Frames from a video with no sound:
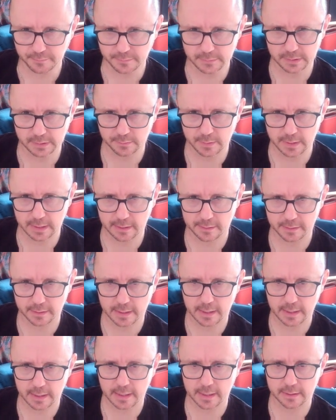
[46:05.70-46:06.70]
Wow.
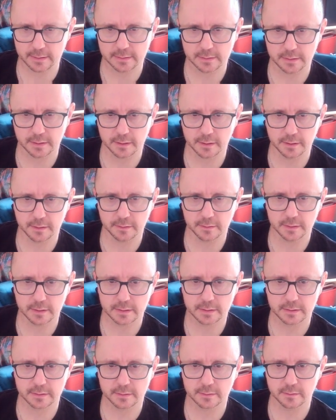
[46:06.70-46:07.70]
Okay, so
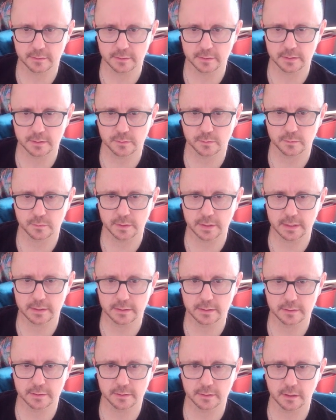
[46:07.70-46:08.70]
let's look at
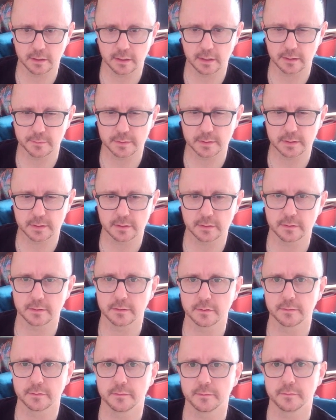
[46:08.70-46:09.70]
22. Oh, that was the
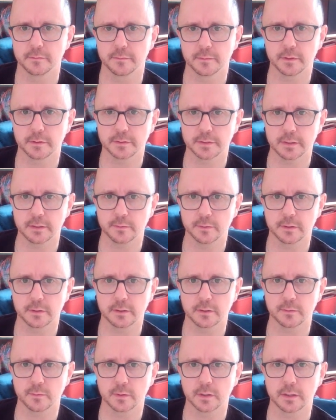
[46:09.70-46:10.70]
multi-word
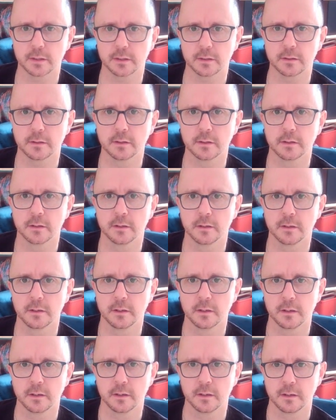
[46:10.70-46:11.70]
one.
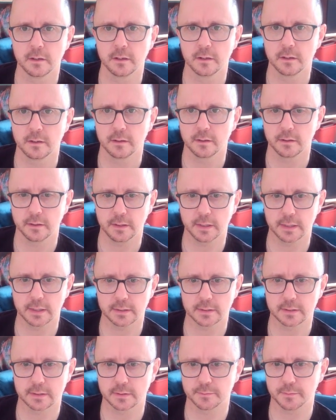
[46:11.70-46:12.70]
Get
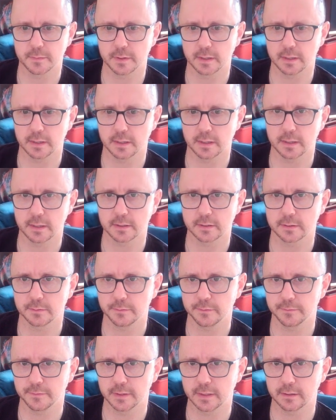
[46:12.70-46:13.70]
smart.
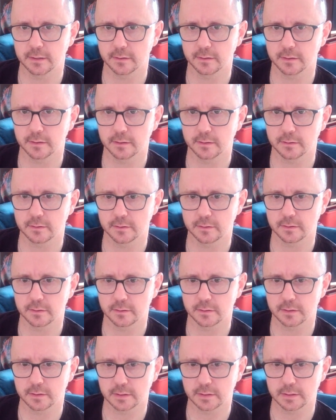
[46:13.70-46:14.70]
We've now got a
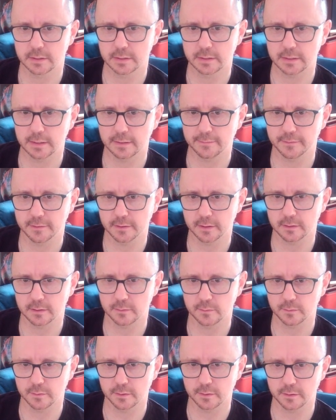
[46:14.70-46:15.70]
7-letter
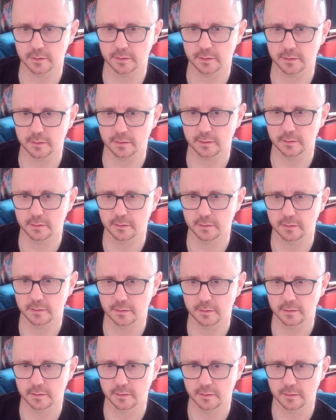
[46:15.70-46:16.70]
word
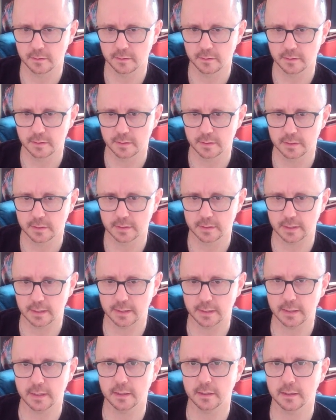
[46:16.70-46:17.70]
starting
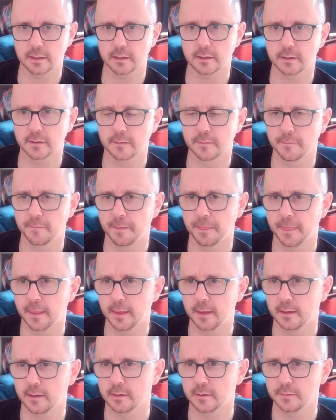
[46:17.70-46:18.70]
here.
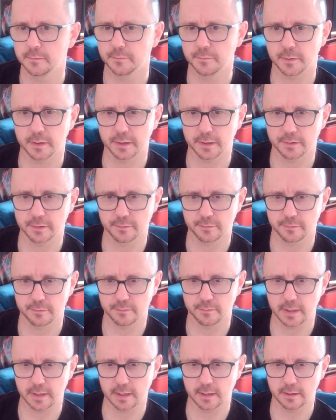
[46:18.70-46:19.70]
By
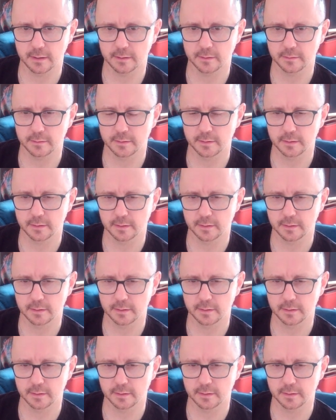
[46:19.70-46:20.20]
crowd.